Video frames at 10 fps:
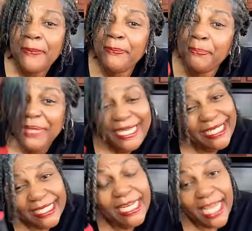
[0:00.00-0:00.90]

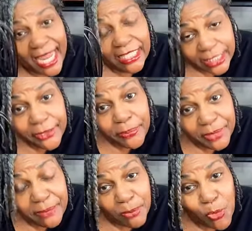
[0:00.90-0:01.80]
beat it a little
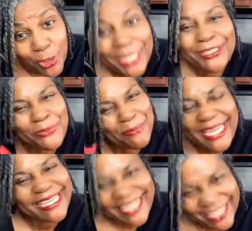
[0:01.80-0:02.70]
bit more to
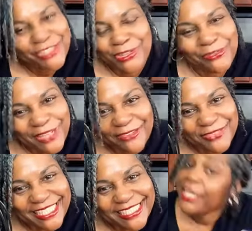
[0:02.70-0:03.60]
make it extra fluffy.